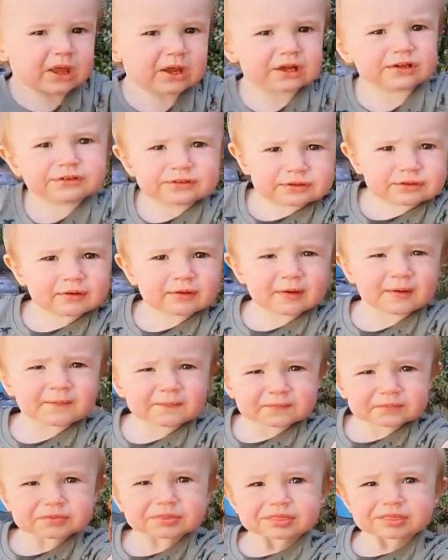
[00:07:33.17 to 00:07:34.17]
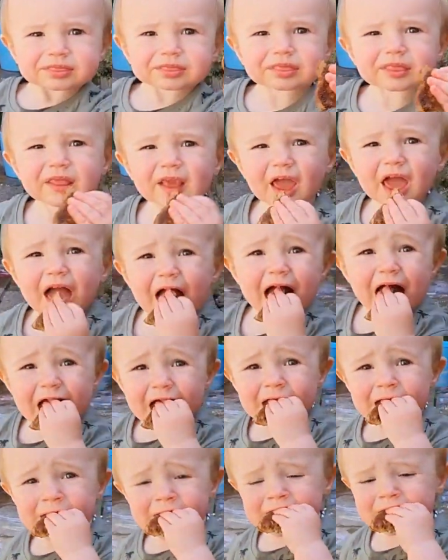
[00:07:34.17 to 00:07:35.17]
That aeroplane's doing the
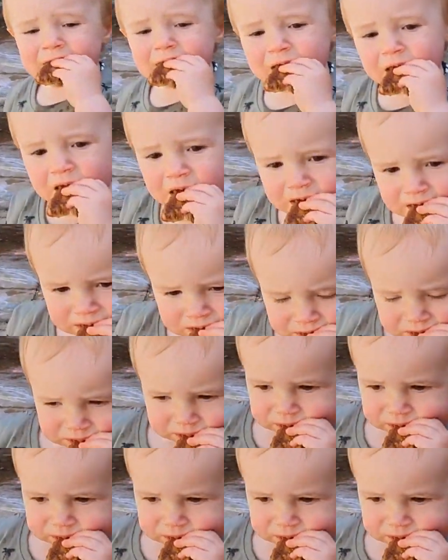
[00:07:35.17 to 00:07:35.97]
loops again.